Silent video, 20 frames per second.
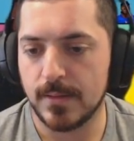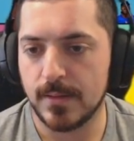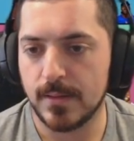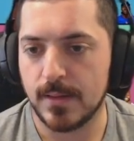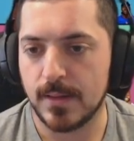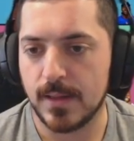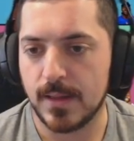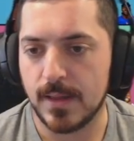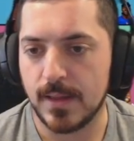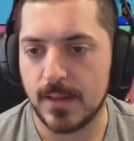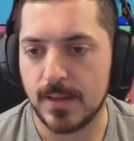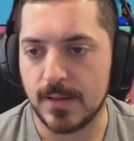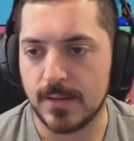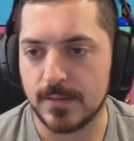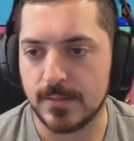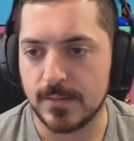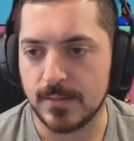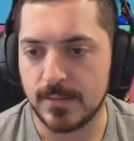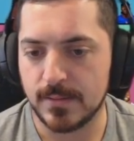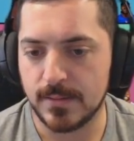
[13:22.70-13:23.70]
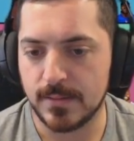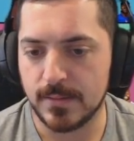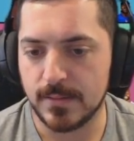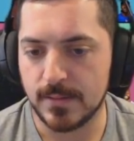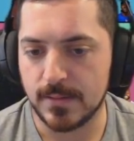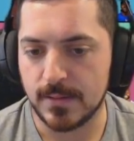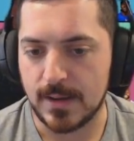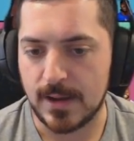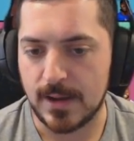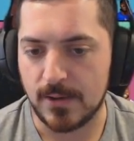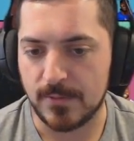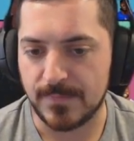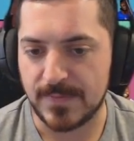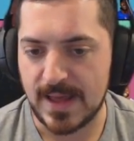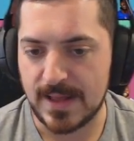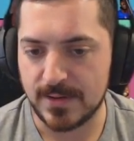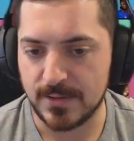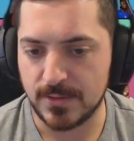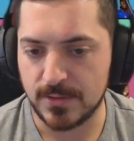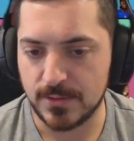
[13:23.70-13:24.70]
And Kyle
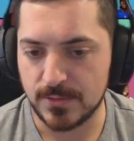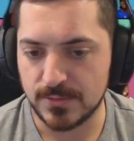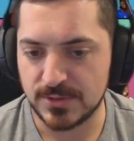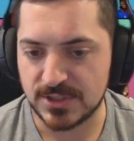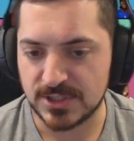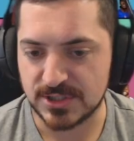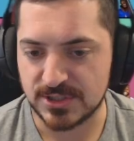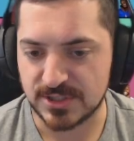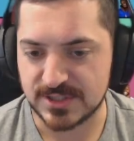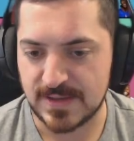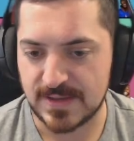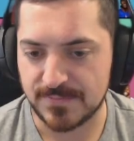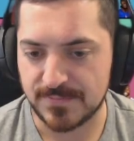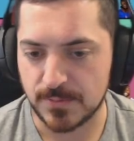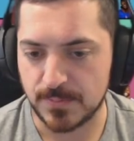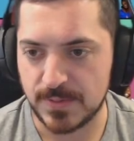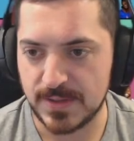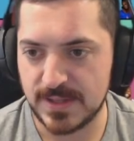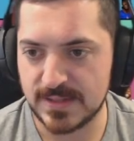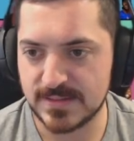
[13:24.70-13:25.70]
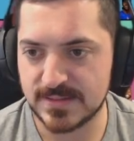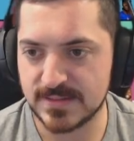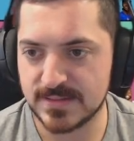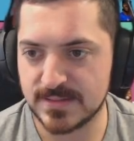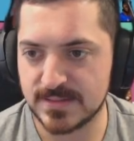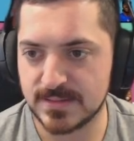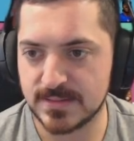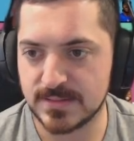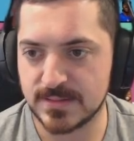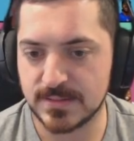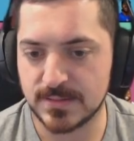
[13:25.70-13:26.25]
Fannin goes to just after Pitts.